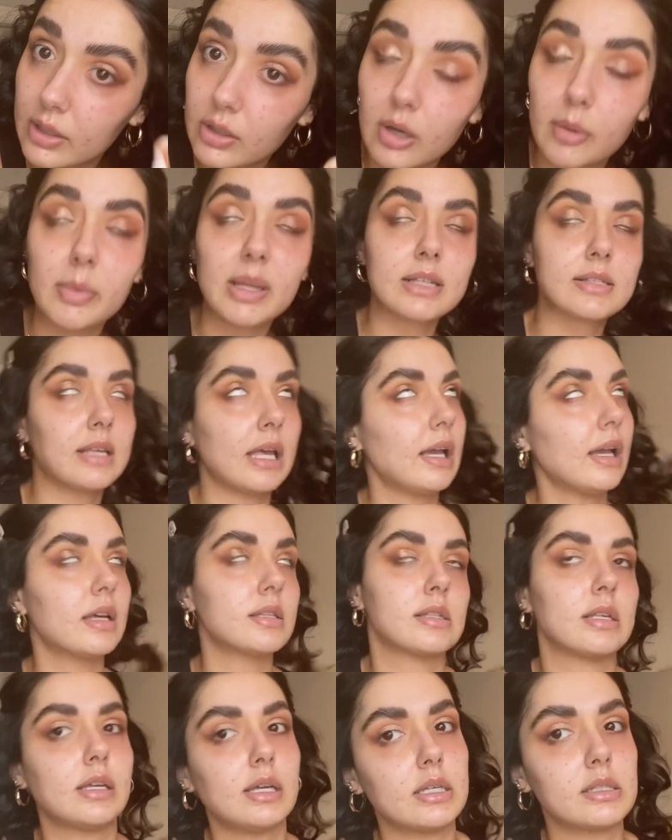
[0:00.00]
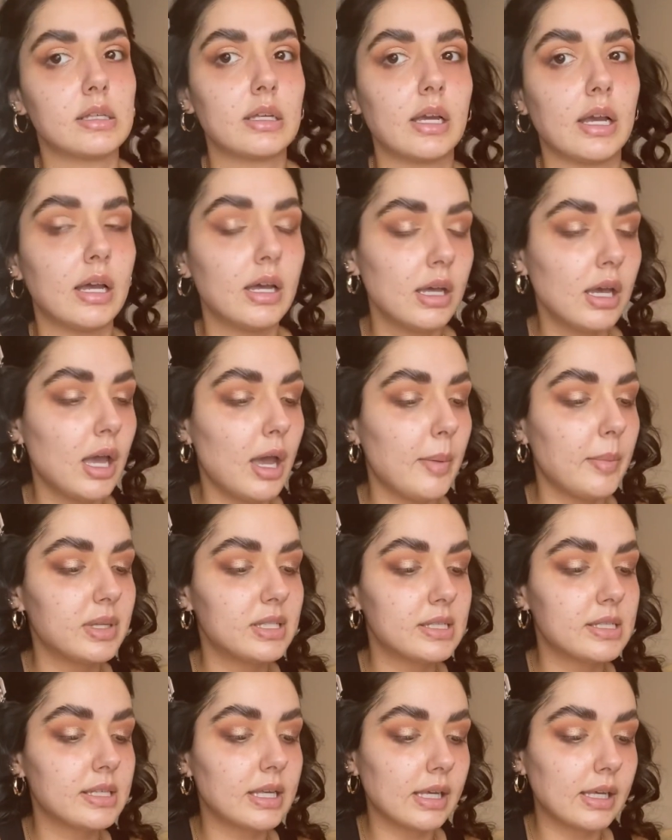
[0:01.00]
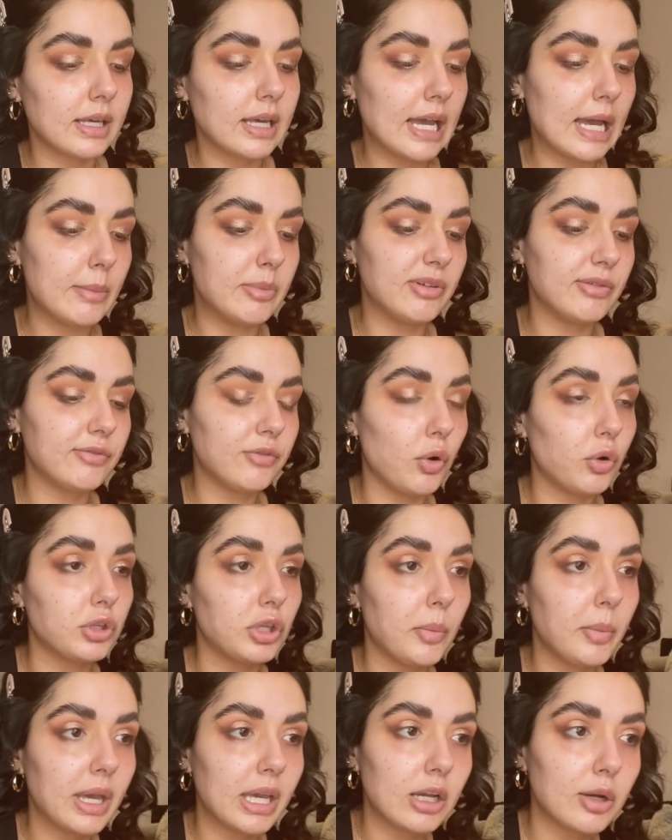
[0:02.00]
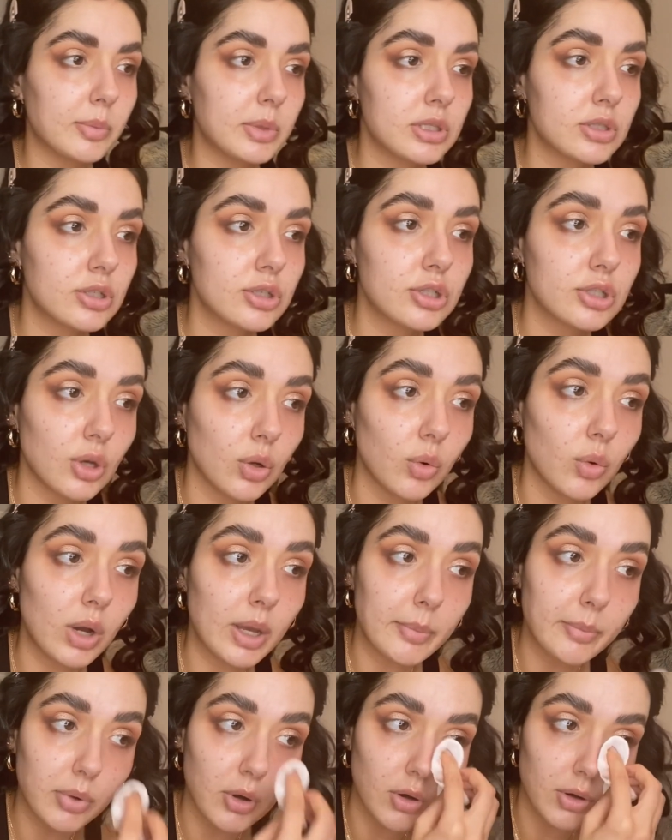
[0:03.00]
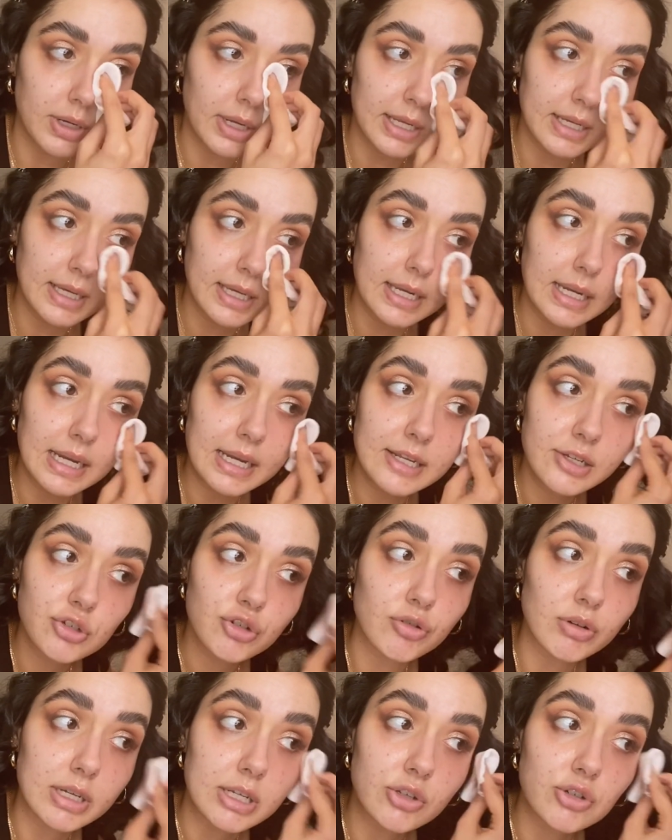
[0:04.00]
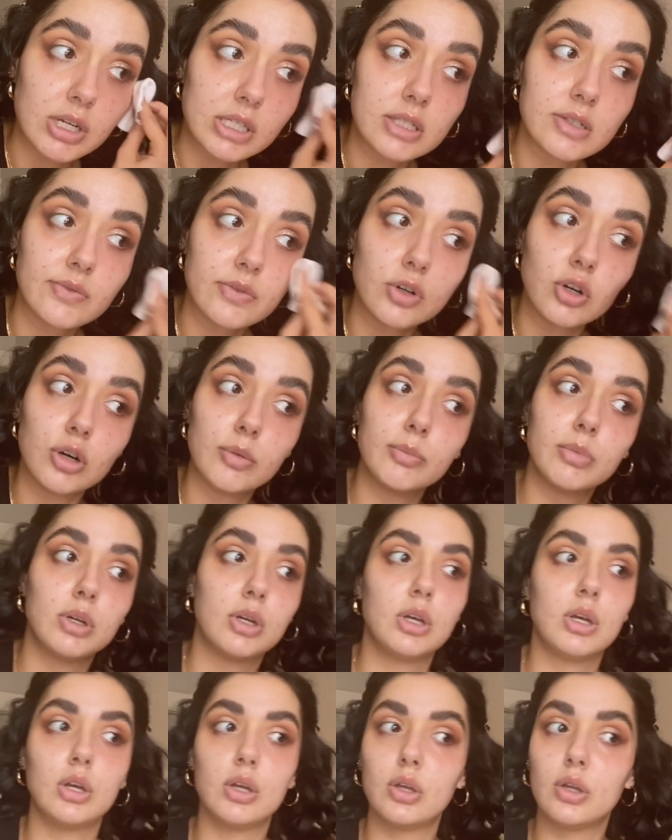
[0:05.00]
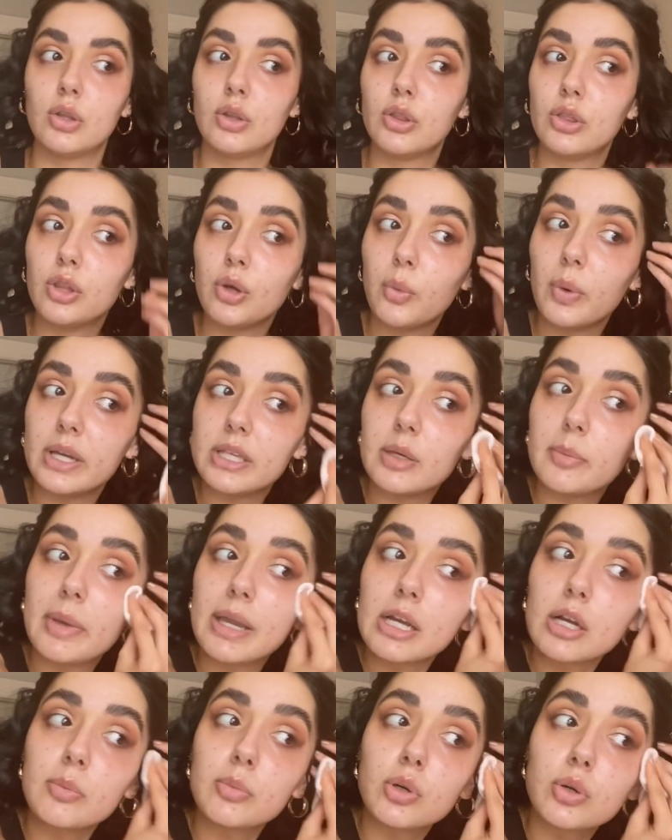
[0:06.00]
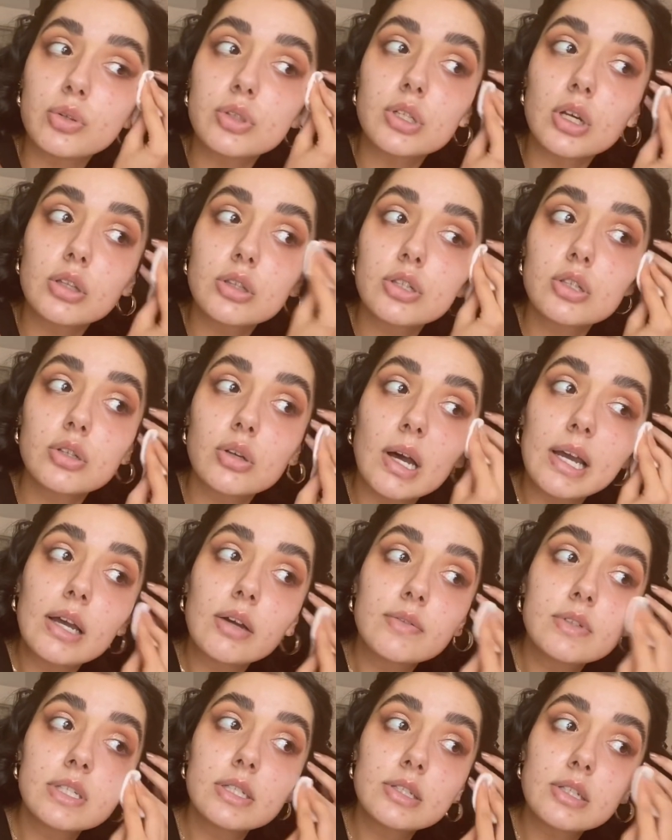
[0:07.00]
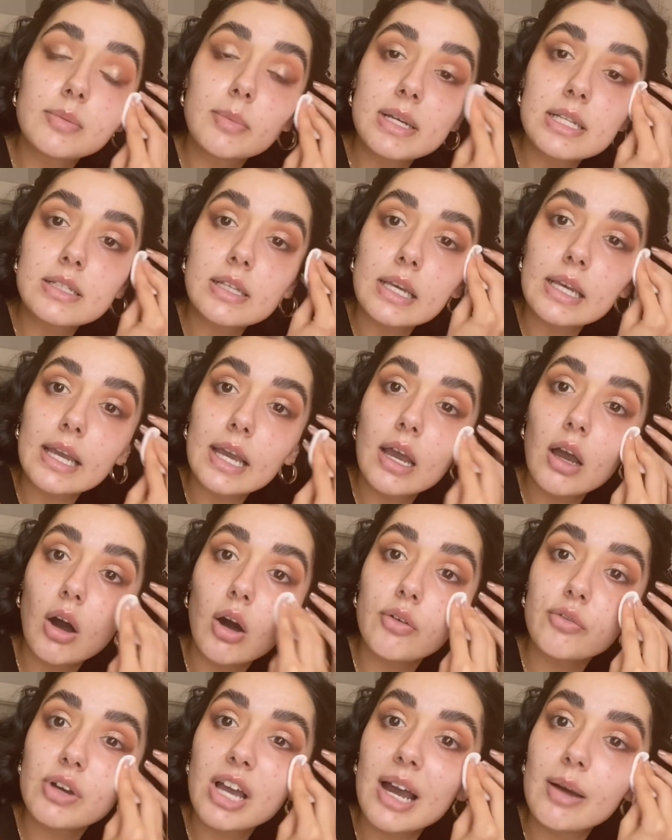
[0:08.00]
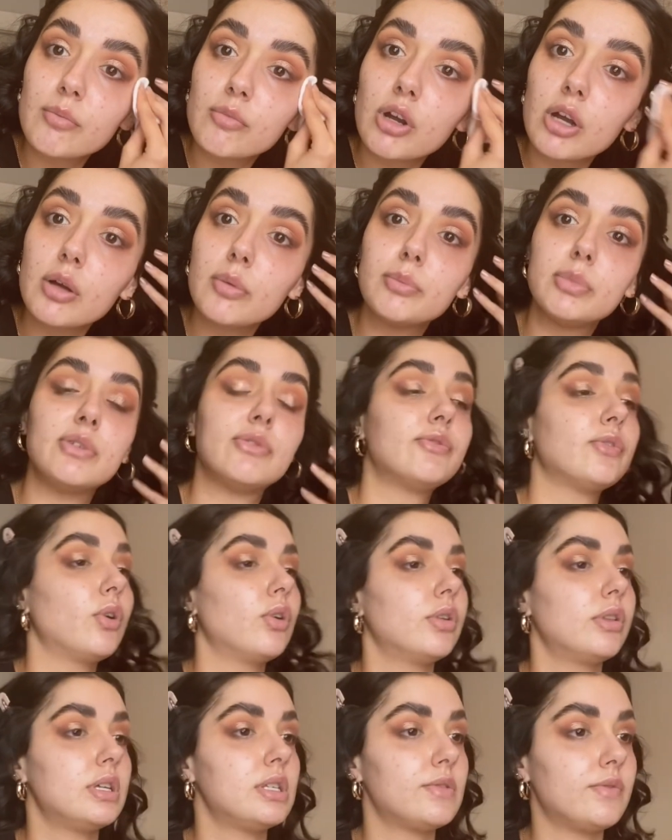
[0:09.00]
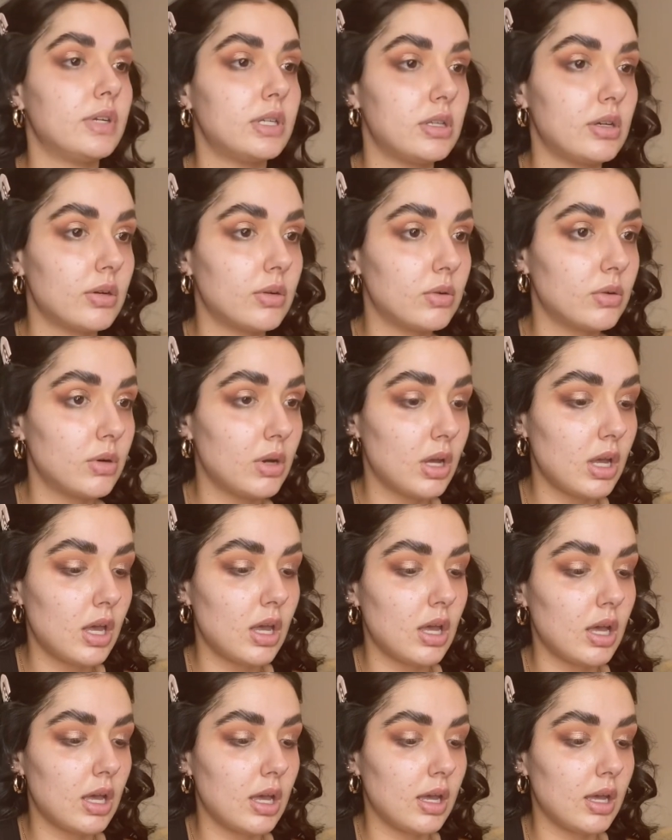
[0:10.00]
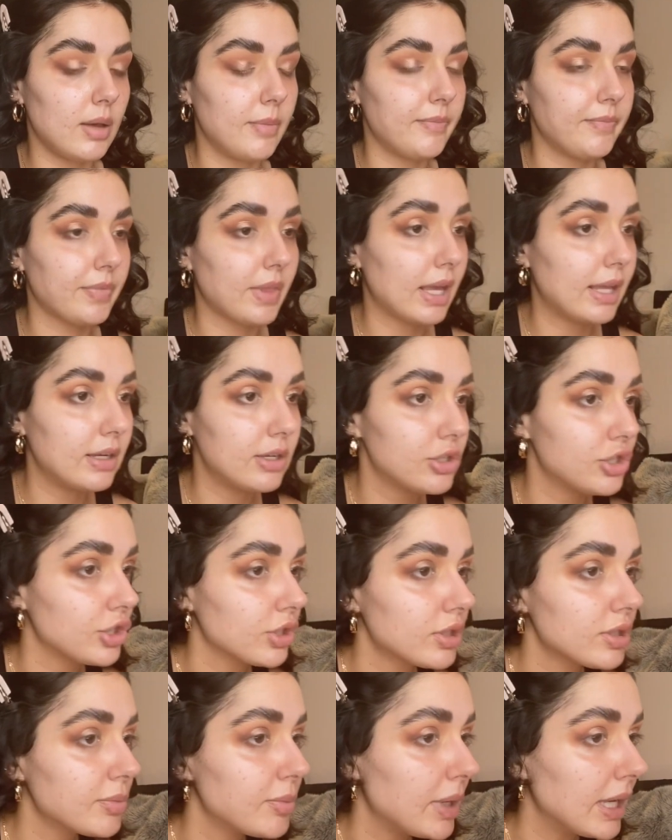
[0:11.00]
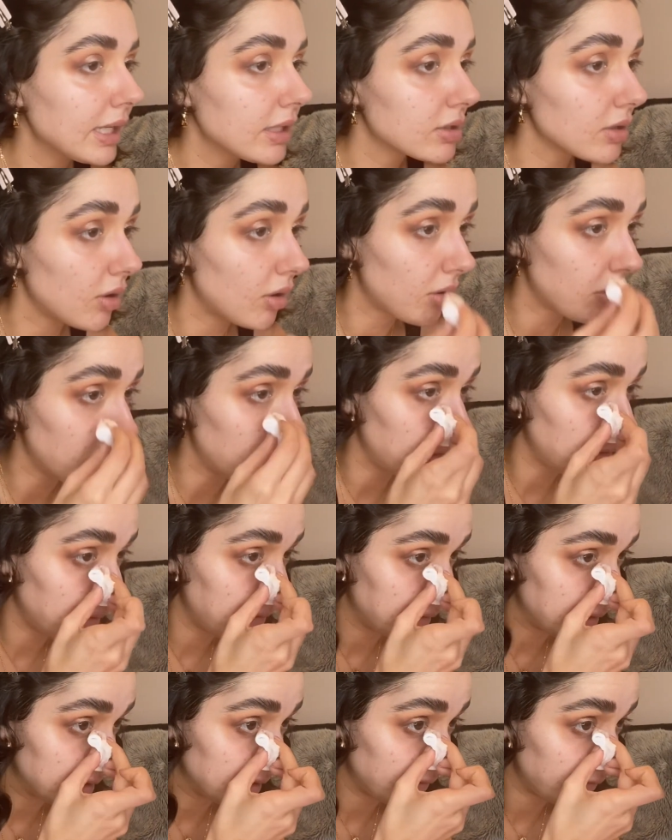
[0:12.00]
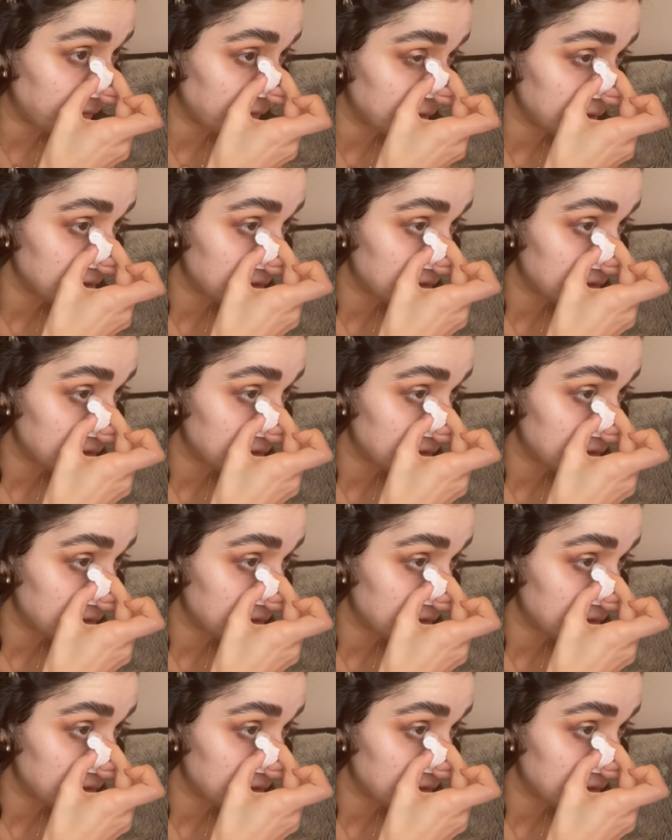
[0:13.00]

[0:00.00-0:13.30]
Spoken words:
I'm like skincare, but skincare before your makeup is so important. It can literally transform the way your makeup goes on. So I obviously did my skincare off camera before this video, and it just makes all the difference.